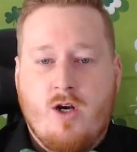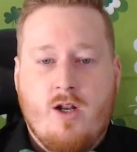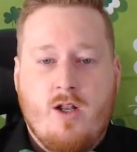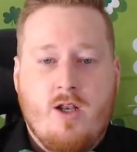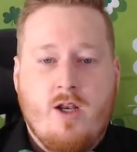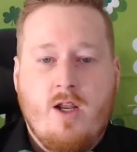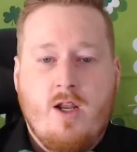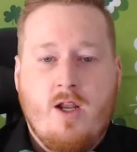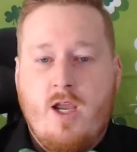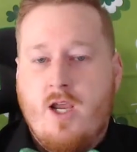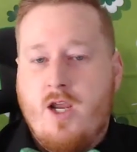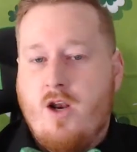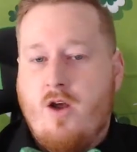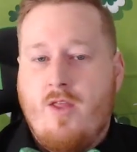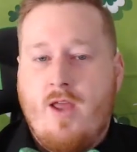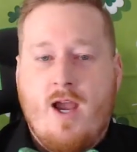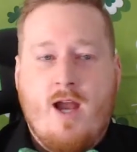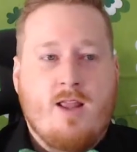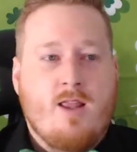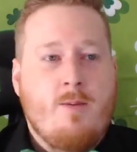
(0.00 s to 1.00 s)
and
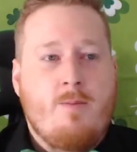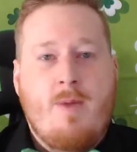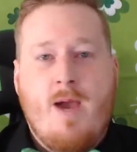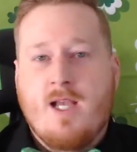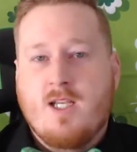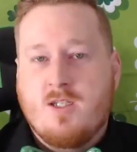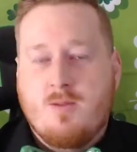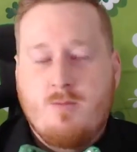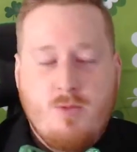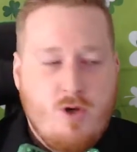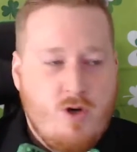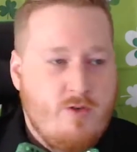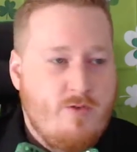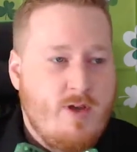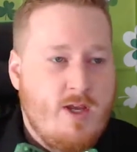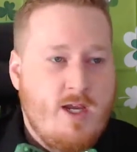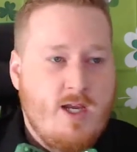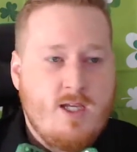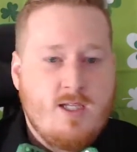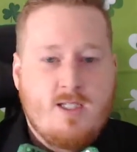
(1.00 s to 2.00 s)
they got the best
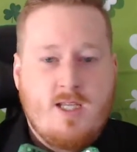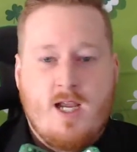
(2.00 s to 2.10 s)
movies,